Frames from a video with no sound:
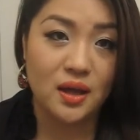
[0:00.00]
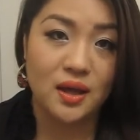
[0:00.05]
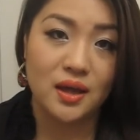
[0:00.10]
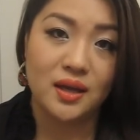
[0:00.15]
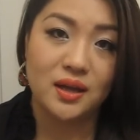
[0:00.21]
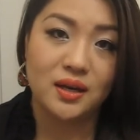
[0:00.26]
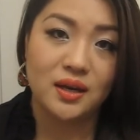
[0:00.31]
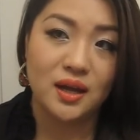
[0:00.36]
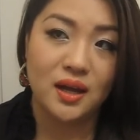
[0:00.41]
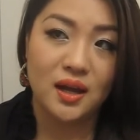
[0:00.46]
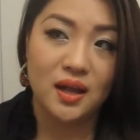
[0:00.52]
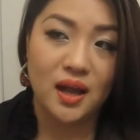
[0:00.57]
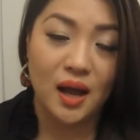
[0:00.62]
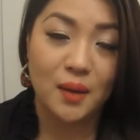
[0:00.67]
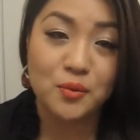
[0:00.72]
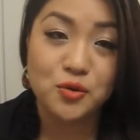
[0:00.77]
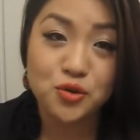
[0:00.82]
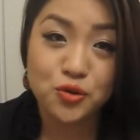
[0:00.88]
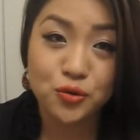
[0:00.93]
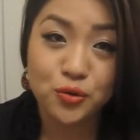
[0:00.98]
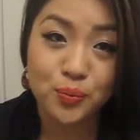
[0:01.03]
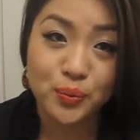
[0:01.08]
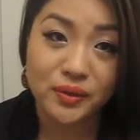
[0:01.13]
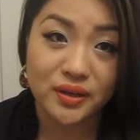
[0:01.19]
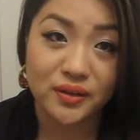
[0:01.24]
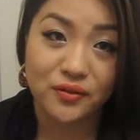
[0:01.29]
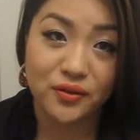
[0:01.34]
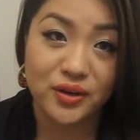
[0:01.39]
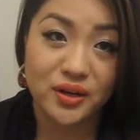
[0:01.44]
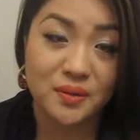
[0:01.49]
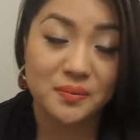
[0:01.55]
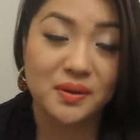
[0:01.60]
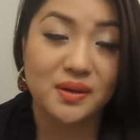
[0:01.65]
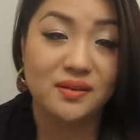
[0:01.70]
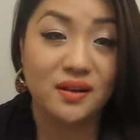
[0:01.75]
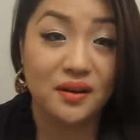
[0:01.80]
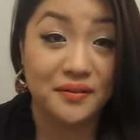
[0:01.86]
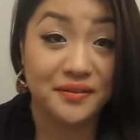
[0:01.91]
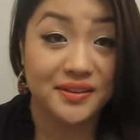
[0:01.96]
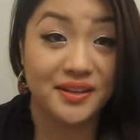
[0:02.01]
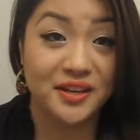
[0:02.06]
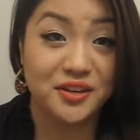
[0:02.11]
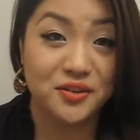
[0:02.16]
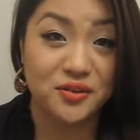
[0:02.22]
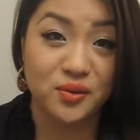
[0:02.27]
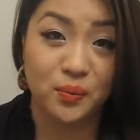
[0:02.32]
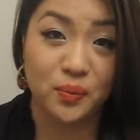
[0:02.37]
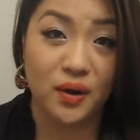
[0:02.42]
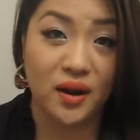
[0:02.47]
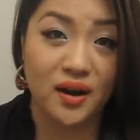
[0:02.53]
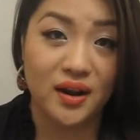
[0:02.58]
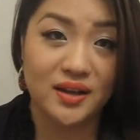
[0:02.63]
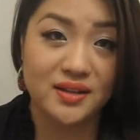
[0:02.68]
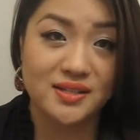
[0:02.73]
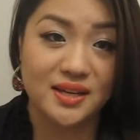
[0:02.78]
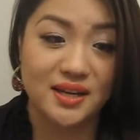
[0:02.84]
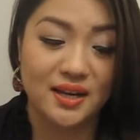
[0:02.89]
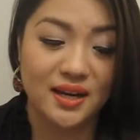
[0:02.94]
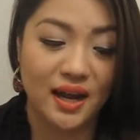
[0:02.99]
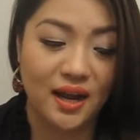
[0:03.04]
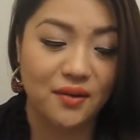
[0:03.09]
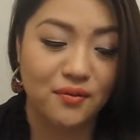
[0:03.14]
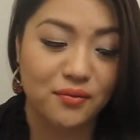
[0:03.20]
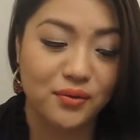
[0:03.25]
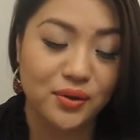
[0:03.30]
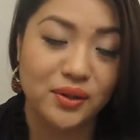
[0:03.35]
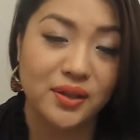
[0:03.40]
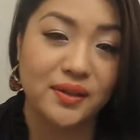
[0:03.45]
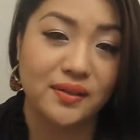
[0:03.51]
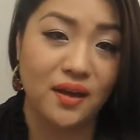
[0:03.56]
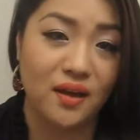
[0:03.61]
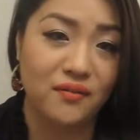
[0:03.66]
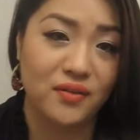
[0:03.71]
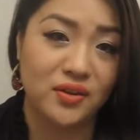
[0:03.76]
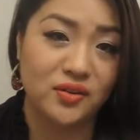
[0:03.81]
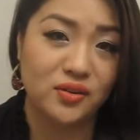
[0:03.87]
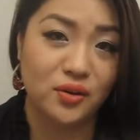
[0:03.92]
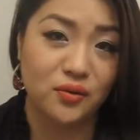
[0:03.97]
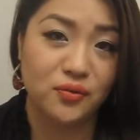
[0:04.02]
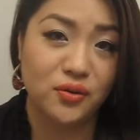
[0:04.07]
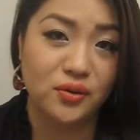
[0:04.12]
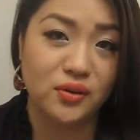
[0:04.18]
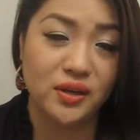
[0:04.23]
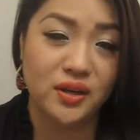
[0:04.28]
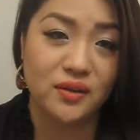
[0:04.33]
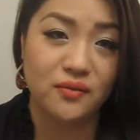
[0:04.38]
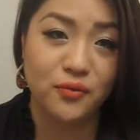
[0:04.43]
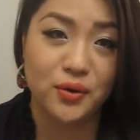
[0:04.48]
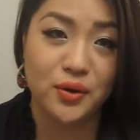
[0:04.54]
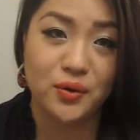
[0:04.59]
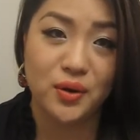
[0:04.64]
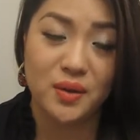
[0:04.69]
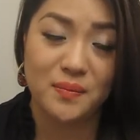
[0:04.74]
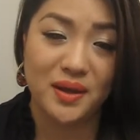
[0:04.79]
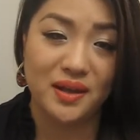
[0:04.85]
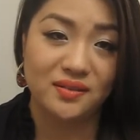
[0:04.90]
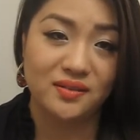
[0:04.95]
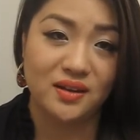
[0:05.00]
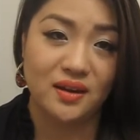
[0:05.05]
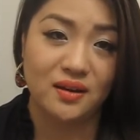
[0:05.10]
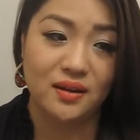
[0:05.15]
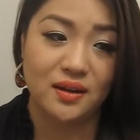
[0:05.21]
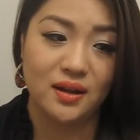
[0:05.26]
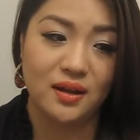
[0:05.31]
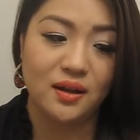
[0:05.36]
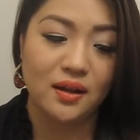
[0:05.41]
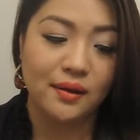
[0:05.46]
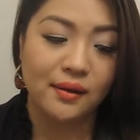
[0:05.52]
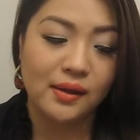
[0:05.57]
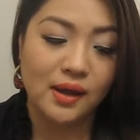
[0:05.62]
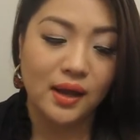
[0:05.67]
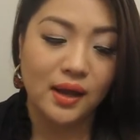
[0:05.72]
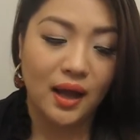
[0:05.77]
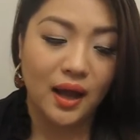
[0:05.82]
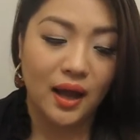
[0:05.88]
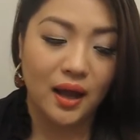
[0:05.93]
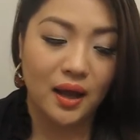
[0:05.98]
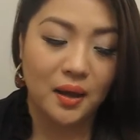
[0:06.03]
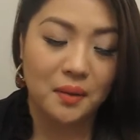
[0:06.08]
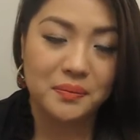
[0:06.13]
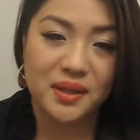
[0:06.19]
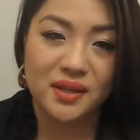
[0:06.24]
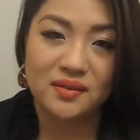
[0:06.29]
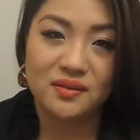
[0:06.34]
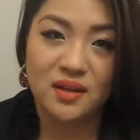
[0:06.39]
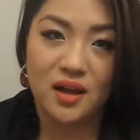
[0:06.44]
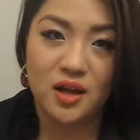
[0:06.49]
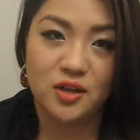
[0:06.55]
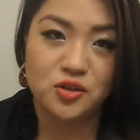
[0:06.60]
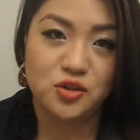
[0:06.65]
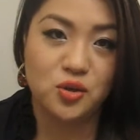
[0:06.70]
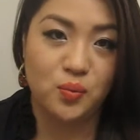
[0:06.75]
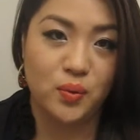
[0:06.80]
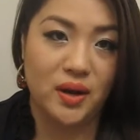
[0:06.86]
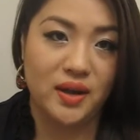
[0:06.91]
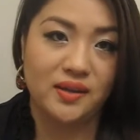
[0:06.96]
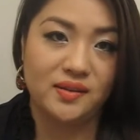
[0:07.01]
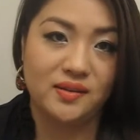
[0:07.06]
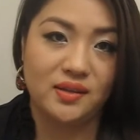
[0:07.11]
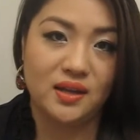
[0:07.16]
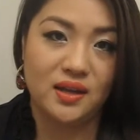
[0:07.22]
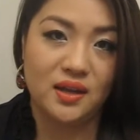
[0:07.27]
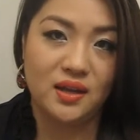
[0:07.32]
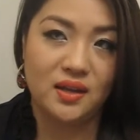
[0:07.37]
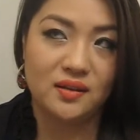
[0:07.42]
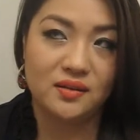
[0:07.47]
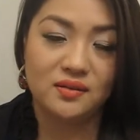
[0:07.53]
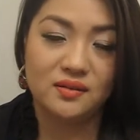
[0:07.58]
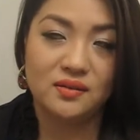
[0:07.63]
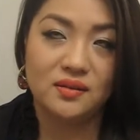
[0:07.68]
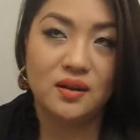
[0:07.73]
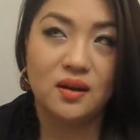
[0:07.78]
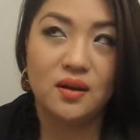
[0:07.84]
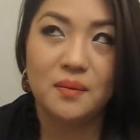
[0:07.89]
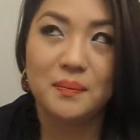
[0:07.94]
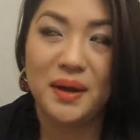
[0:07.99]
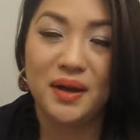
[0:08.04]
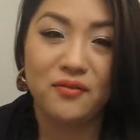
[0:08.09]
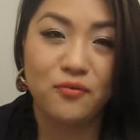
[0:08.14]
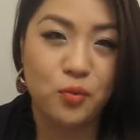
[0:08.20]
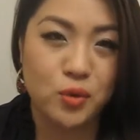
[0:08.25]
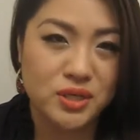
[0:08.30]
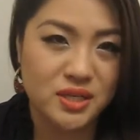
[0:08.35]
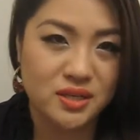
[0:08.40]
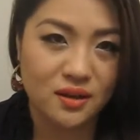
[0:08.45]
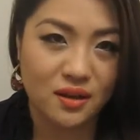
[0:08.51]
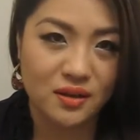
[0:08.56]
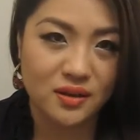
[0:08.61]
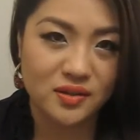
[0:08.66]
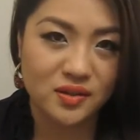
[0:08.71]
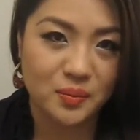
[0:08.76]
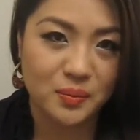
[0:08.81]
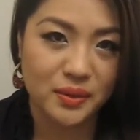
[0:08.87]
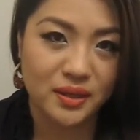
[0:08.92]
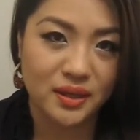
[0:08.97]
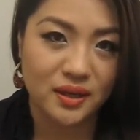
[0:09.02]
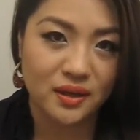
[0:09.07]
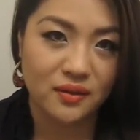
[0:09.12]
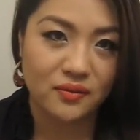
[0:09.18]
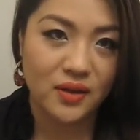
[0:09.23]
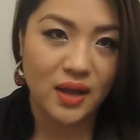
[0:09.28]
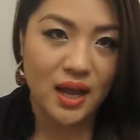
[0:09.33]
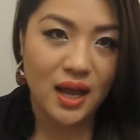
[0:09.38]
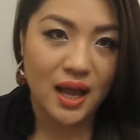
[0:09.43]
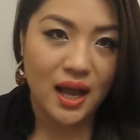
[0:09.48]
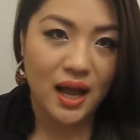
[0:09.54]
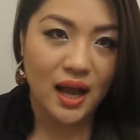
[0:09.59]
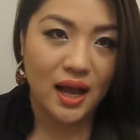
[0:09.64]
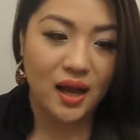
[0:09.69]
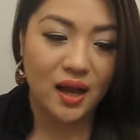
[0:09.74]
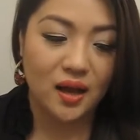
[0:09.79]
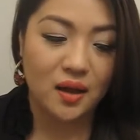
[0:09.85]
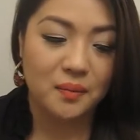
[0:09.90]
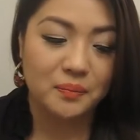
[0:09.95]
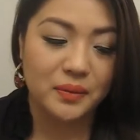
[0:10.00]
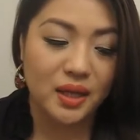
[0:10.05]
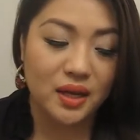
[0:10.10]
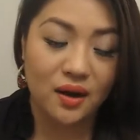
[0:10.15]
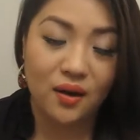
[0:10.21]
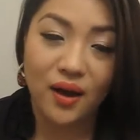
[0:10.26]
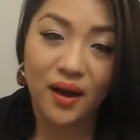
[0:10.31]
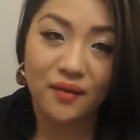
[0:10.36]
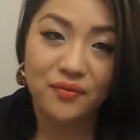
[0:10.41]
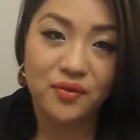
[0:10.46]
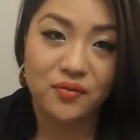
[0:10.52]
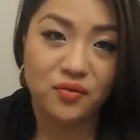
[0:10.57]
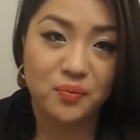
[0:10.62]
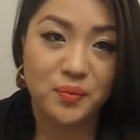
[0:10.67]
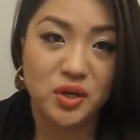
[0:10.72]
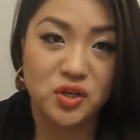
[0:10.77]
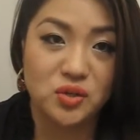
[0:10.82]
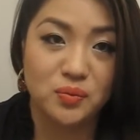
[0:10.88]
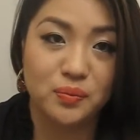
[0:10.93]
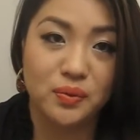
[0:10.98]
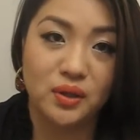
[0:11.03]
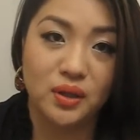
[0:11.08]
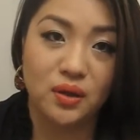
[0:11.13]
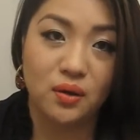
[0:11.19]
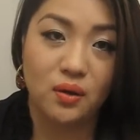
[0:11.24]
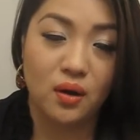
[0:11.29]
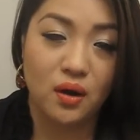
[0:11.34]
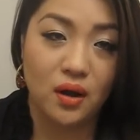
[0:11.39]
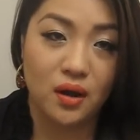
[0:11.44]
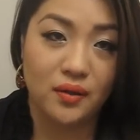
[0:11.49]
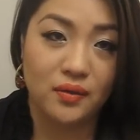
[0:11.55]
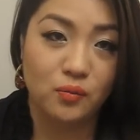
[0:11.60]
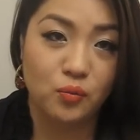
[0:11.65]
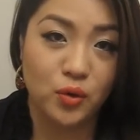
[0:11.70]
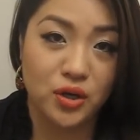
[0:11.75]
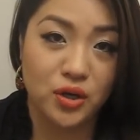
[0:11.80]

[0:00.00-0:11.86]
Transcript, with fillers: And I'm a true believer in it because obviously I use a product and I really love it. So if you're looking for a great mascara um, that's not too pricey, it's about $14 I believe um, and I'll have the information below on